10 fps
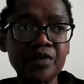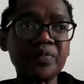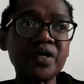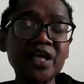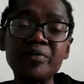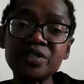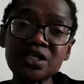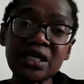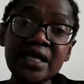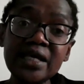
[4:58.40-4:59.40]
being able
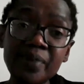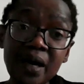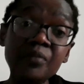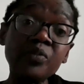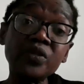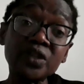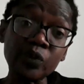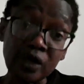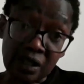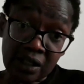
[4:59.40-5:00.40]
to keep up with the
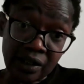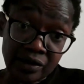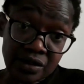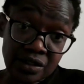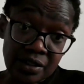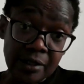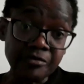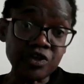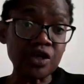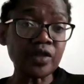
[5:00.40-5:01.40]
workload.
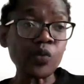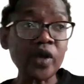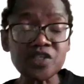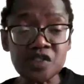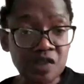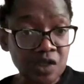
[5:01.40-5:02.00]
Their wages are